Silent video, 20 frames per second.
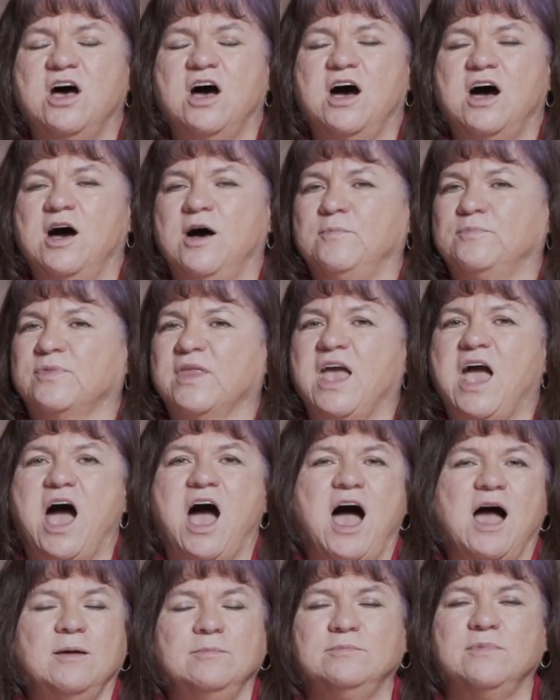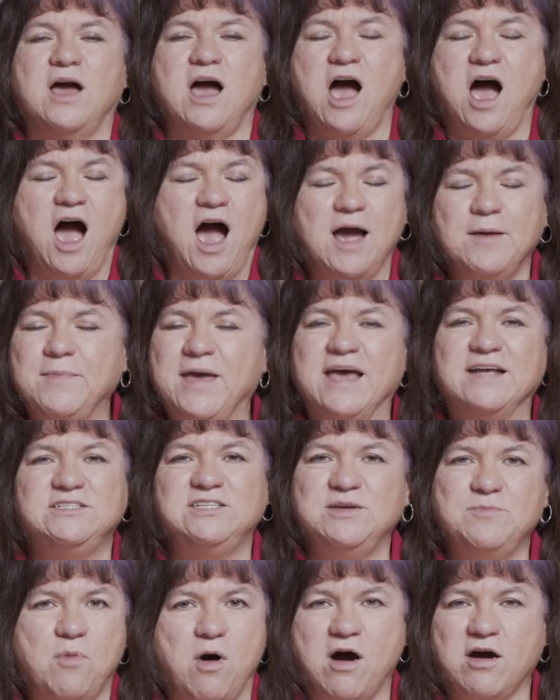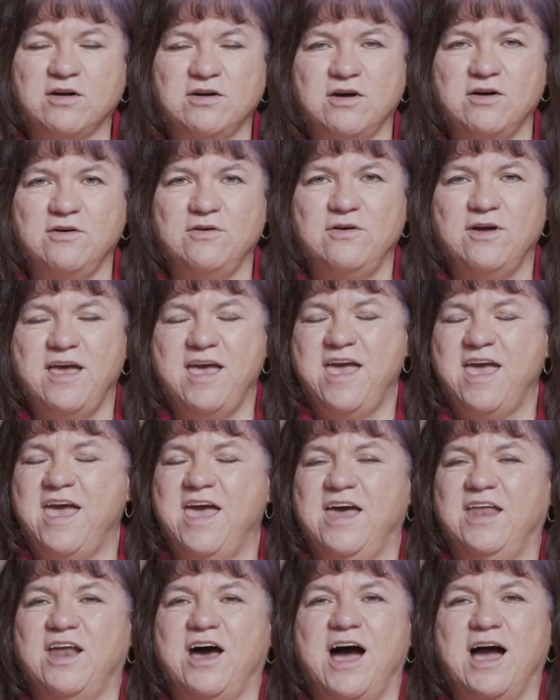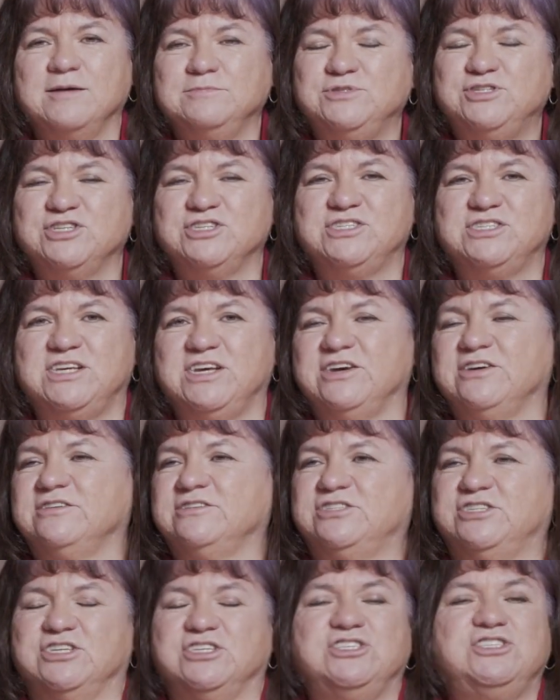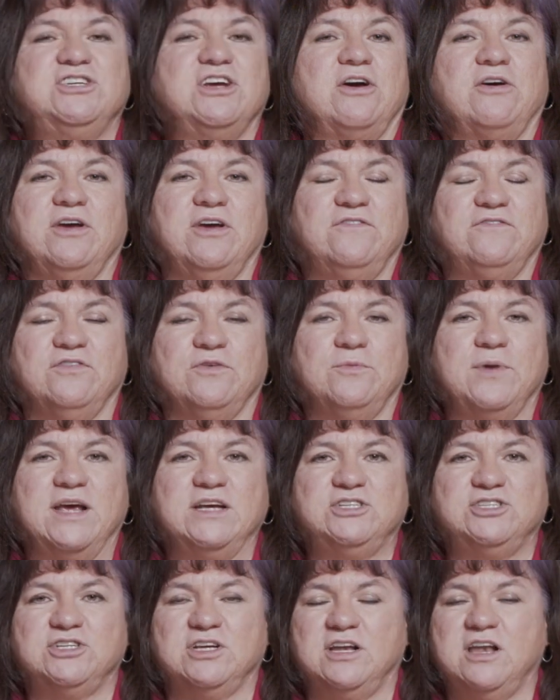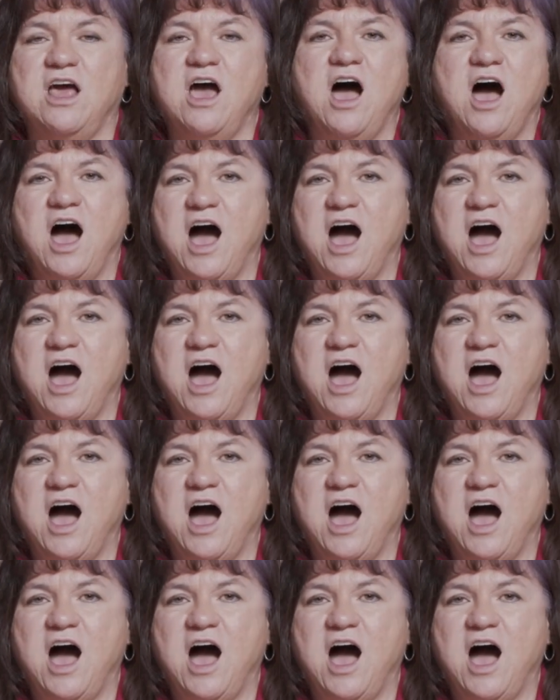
I'm Auntie Margot, and I'm just here to share information.